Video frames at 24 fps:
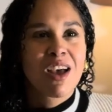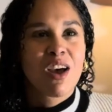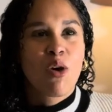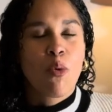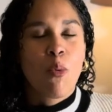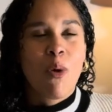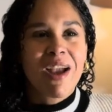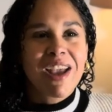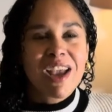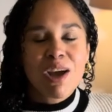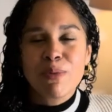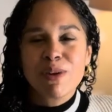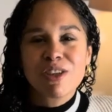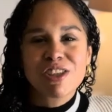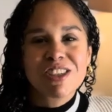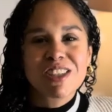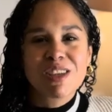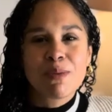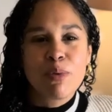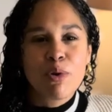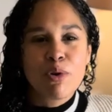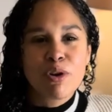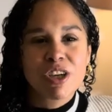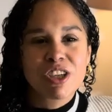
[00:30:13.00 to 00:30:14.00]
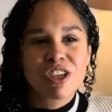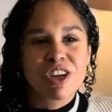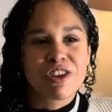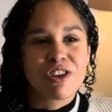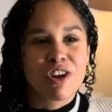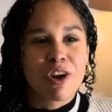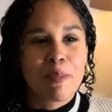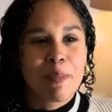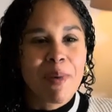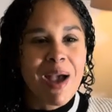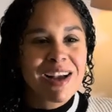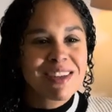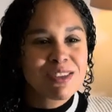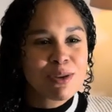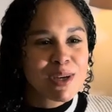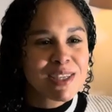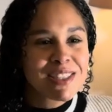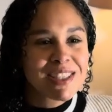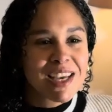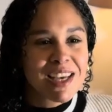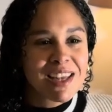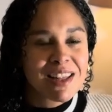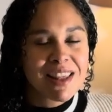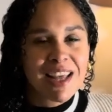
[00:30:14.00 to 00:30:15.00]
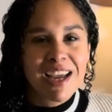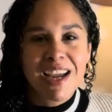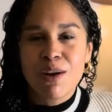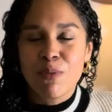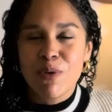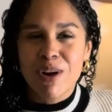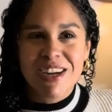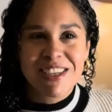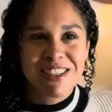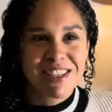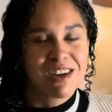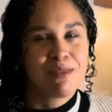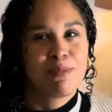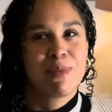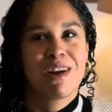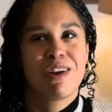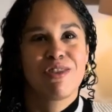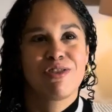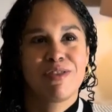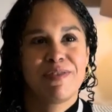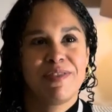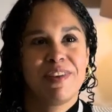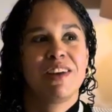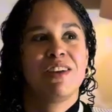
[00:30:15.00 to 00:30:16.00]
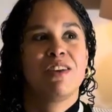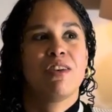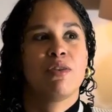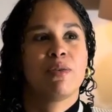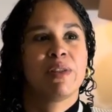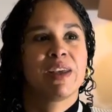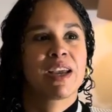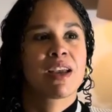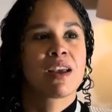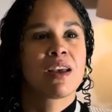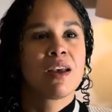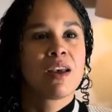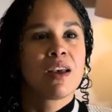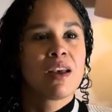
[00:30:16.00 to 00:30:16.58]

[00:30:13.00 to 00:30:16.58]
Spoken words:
why can't we just support each other? Back to what I said in my other video, like,